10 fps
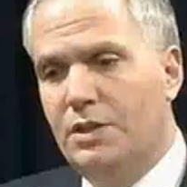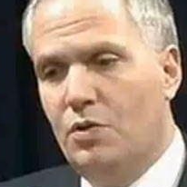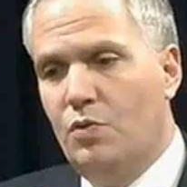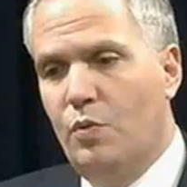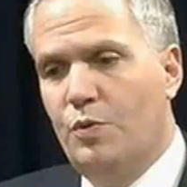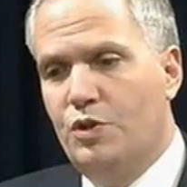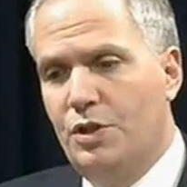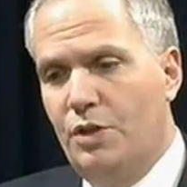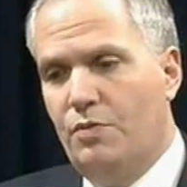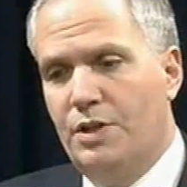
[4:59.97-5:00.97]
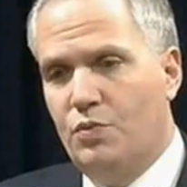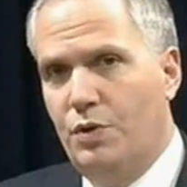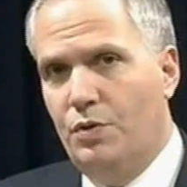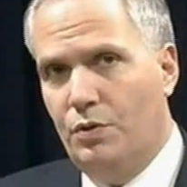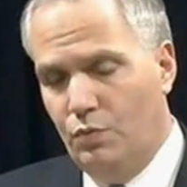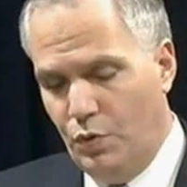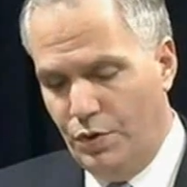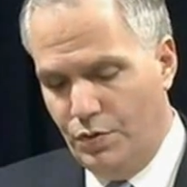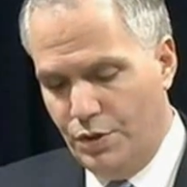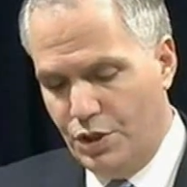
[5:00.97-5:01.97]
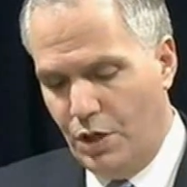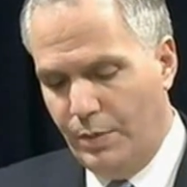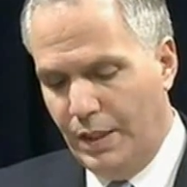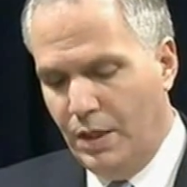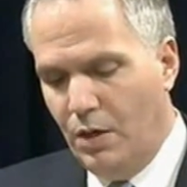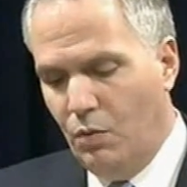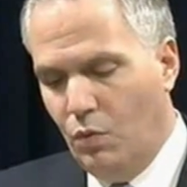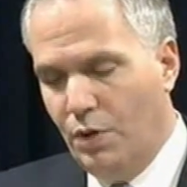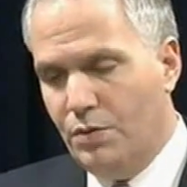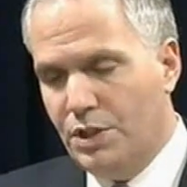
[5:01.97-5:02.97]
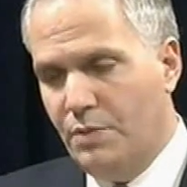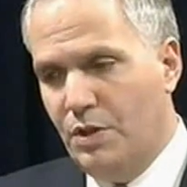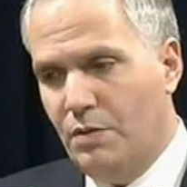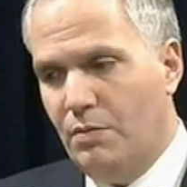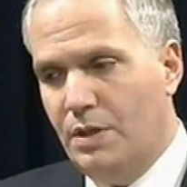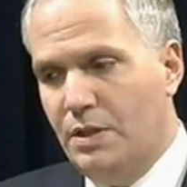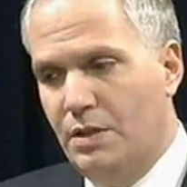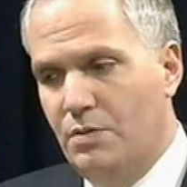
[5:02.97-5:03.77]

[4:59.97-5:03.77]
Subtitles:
Well, let's go to emerging threats where you're the chairman. What are some of the threats